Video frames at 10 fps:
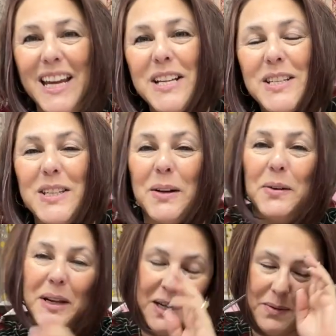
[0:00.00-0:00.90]
So
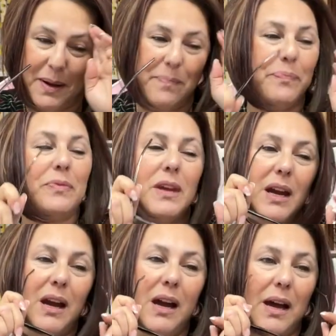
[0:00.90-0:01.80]
anyway,
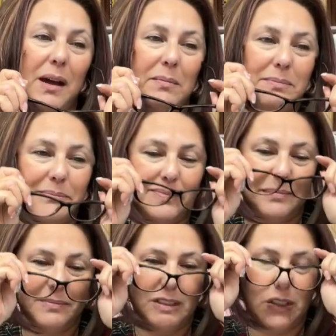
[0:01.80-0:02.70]

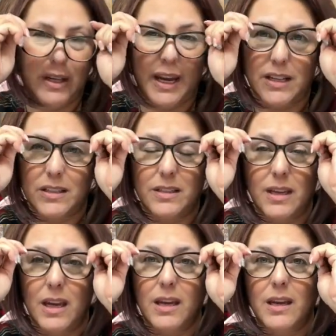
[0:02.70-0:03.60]
so yes,
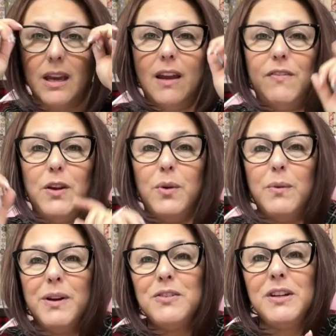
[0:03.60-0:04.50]
if you were
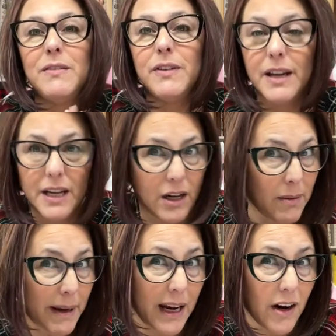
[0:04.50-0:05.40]
wondering if I cut all
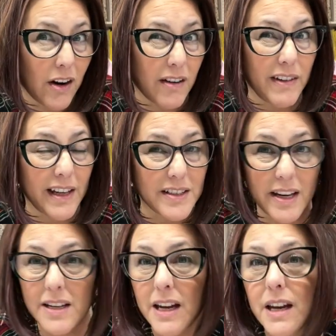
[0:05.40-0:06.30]
my hair off, yes, I
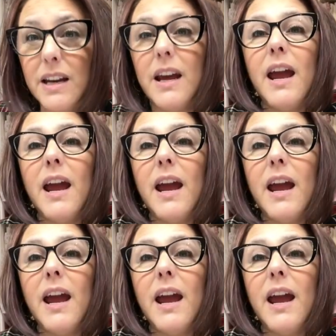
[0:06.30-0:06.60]
did.